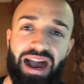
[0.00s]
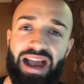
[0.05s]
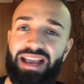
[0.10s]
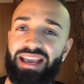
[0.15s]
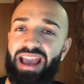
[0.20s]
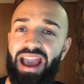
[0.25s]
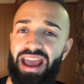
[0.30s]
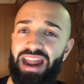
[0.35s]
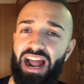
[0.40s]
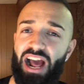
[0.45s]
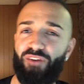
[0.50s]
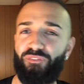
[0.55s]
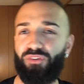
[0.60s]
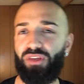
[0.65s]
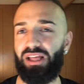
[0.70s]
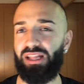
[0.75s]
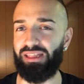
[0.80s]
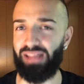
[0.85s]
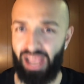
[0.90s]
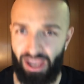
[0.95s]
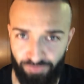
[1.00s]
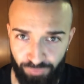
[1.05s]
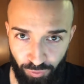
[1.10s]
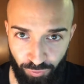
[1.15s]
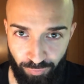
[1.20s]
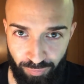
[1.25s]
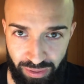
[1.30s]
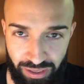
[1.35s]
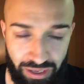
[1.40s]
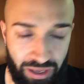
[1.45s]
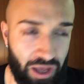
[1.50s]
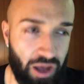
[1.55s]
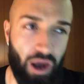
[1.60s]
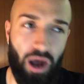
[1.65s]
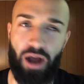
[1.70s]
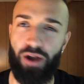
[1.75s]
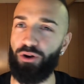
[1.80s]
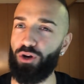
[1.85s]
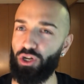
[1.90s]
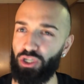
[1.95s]
I cannot for the life of me
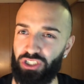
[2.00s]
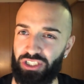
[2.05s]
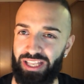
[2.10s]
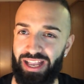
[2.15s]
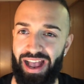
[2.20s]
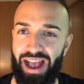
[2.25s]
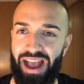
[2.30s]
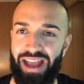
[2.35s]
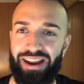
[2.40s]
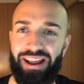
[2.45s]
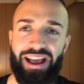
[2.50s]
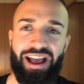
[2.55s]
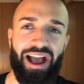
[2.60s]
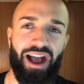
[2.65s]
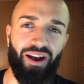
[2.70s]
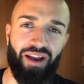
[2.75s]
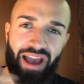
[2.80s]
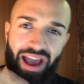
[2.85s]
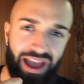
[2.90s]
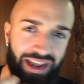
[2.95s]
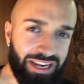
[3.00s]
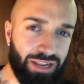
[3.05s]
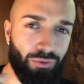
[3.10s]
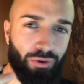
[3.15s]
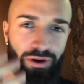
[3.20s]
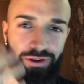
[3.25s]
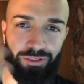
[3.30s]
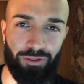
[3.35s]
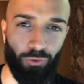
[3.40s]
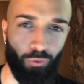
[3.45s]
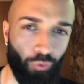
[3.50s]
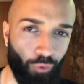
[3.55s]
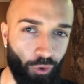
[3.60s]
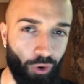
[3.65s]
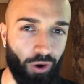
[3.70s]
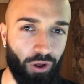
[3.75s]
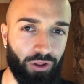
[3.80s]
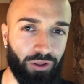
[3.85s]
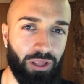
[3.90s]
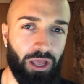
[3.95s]
understand how anyone in the
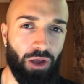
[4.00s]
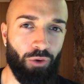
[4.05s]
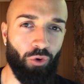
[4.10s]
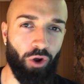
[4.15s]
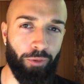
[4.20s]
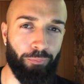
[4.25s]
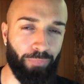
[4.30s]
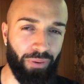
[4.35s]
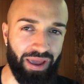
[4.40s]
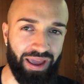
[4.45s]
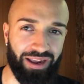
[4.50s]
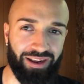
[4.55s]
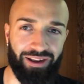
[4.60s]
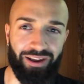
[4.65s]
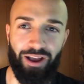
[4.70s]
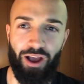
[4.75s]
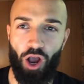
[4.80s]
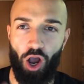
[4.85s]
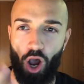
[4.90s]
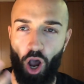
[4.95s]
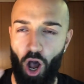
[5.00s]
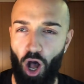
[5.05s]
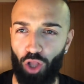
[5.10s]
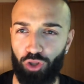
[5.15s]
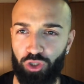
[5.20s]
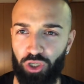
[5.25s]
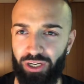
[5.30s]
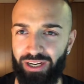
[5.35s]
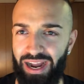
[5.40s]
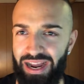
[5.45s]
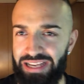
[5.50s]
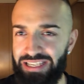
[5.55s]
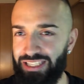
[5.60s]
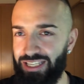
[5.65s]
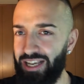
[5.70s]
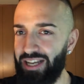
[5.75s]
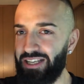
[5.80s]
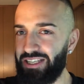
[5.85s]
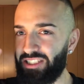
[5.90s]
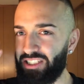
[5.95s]
world would pick
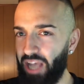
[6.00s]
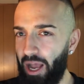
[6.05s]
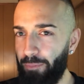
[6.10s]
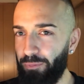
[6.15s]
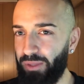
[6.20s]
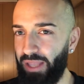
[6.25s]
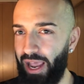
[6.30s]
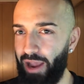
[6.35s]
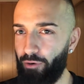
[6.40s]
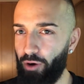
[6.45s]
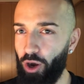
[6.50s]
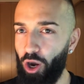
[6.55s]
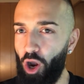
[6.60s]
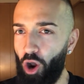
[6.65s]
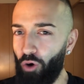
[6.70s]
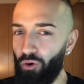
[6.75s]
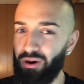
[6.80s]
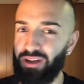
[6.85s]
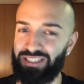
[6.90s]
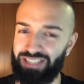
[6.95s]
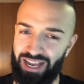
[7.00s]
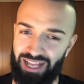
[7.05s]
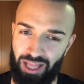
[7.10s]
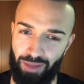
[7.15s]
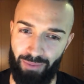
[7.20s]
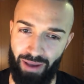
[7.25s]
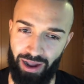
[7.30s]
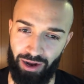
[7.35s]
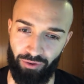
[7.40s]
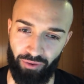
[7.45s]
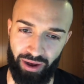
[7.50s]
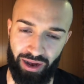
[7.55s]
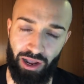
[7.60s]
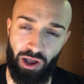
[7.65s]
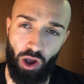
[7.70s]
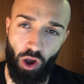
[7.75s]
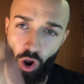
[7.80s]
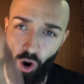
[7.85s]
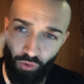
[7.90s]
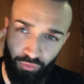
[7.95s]
Altergeist, Subterror, or
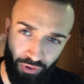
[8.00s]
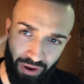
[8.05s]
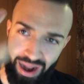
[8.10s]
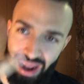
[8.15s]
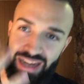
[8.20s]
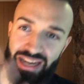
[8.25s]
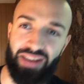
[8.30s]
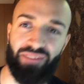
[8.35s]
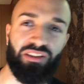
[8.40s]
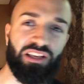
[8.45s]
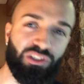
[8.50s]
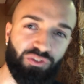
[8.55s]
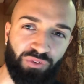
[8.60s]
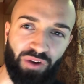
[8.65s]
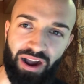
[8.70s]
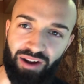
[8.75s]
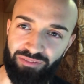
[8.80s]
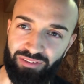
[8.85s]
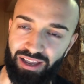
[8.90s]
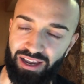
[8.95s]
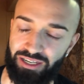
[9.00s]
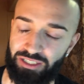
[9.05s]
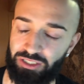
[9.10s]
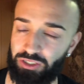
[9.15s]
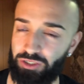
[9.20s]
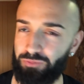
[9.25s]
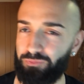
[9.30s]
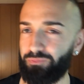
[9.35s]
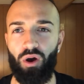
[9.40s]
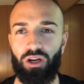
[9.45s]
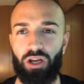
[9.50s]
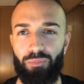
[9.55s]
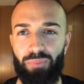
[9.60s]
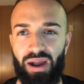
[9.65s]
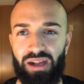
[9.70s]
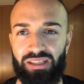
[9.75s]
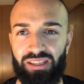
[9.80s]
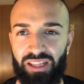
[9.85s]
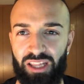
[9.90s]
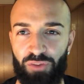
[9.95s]
Salamangreat over any of these five decks. Welcome
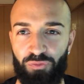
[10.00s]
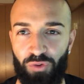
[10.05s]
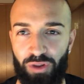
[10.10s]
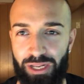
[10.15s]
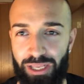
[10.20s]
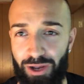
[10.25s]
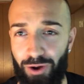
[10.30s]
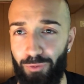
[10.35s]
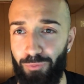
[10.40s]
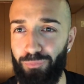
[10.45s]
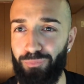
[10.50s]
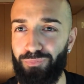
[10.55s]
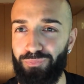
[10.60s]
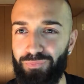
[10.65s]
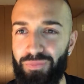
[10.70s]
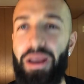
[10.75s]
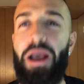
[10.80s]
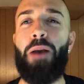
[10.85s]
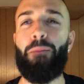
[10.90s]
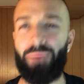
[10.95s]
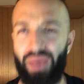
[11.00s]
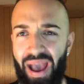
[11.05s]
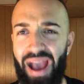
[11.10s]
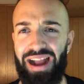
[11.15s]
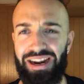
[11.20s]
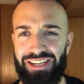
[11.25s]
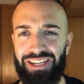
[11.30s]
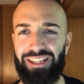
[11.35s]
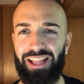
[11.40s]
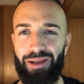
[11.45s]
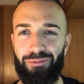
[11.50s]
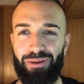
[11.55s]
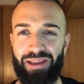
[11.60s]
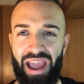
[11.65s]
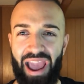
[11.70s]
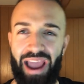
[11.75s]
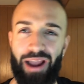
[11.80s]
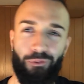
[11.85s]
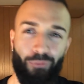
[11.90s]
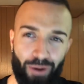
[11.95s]
back to another video. Pendulum
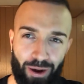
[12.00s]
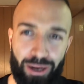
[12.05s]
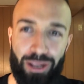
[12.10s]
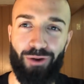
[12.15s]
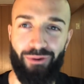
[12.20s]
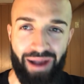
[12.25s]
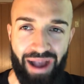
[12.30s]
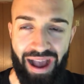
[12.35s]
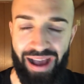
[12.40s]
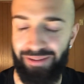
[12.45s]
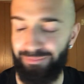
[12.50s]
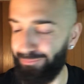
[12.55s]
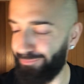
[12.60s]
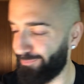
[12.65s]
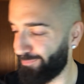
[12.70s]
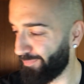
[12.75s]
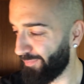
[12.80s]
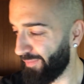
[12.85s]
Gang, where are you at?